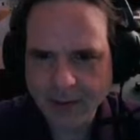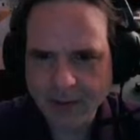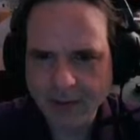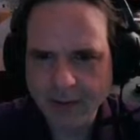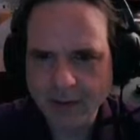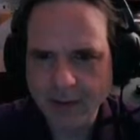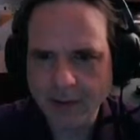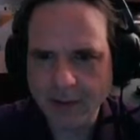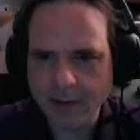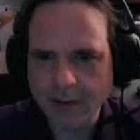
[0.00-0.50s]

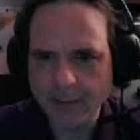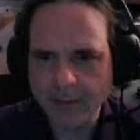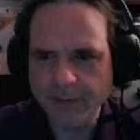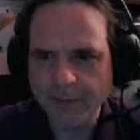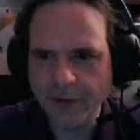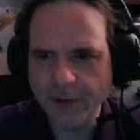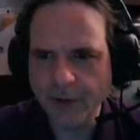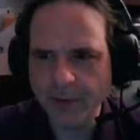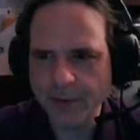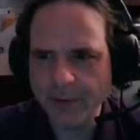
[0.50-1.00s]
If
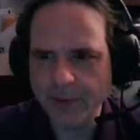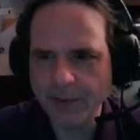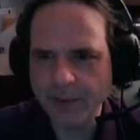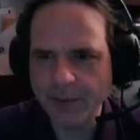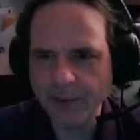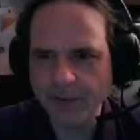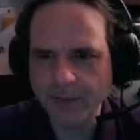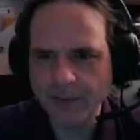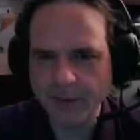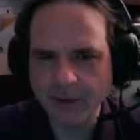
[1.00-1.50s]
you know what you're
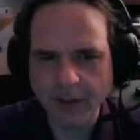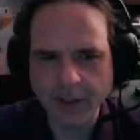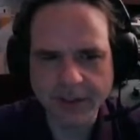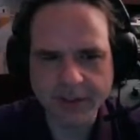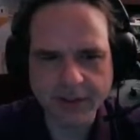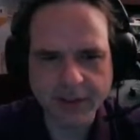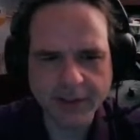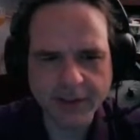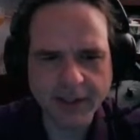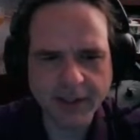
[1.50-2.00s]
looking for. Okay,
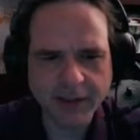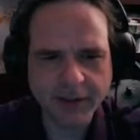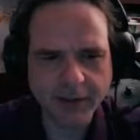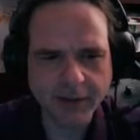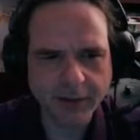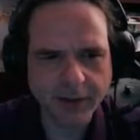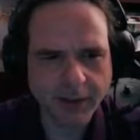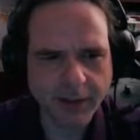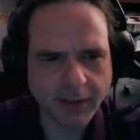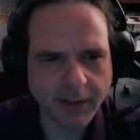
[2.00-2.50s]
so let's actually
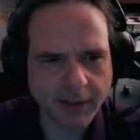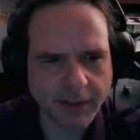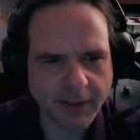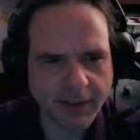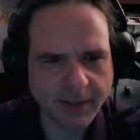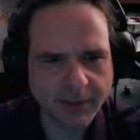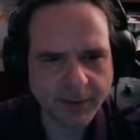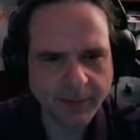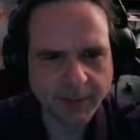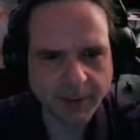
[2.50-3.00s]
look at the
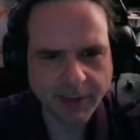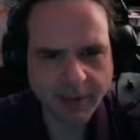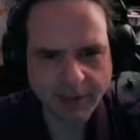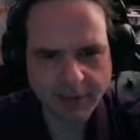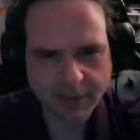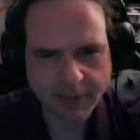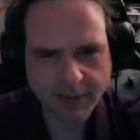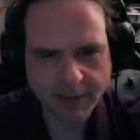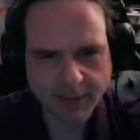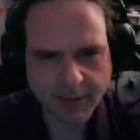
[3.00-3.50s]
exception
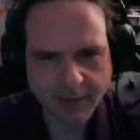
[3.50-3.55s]
because